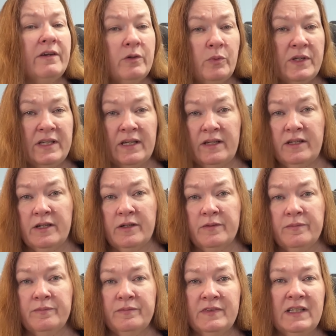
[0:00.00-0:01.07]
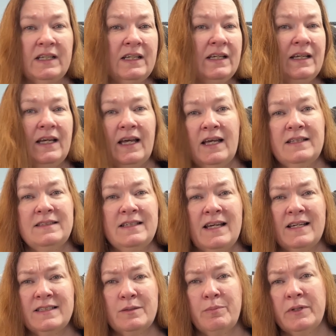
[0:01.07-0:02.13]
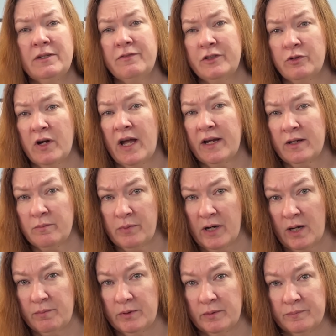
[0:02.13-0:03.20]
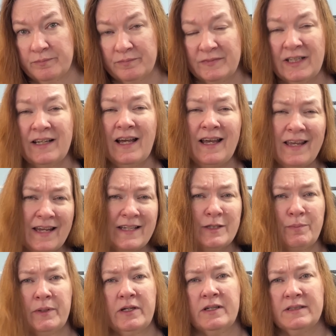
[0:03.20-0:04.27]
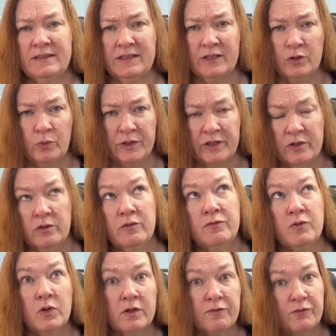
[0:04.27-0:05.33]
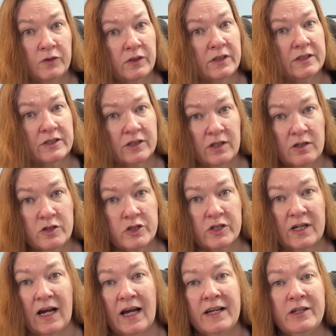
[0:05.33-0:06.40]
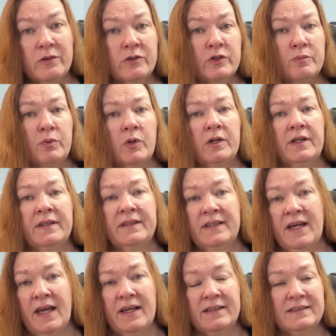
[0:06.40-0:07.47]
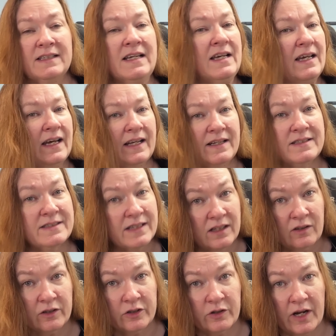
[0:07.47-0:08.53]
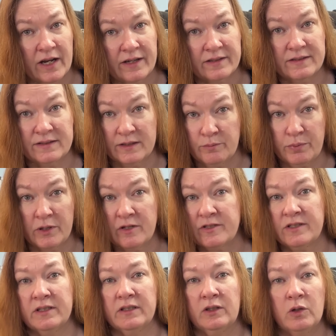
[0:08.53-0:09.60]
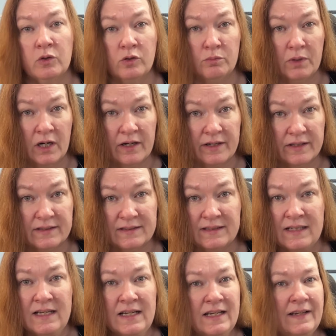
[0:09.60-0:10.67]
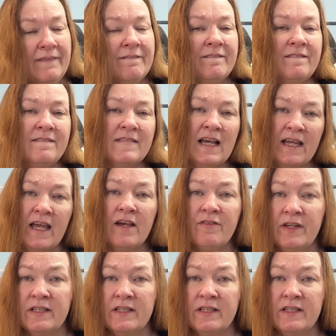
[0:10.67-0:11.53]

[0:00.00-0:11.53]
did we get here? Etsy has a bit of a dragon problem. Now, I hate to pick on Cinderwing, who, for full disclosure, I do support on Thangs, and I sell her dragons in person at local markets. I have an